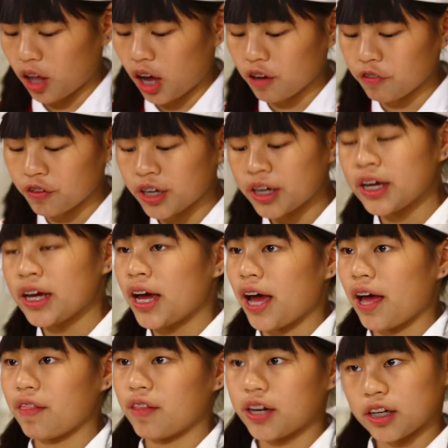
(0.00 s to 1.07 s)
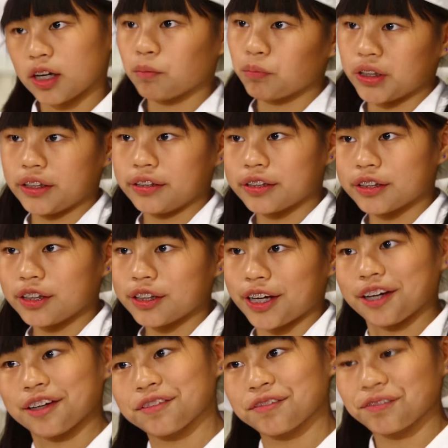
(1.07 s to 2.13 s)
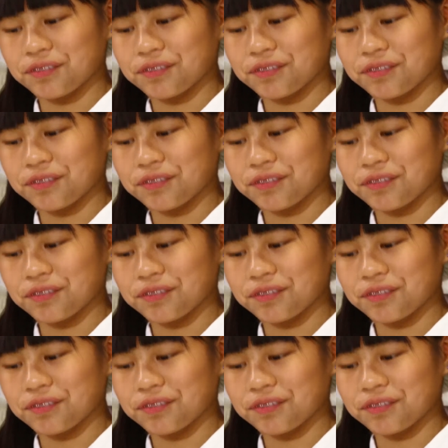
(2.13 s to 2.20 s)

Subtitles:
off and then complete the cooking.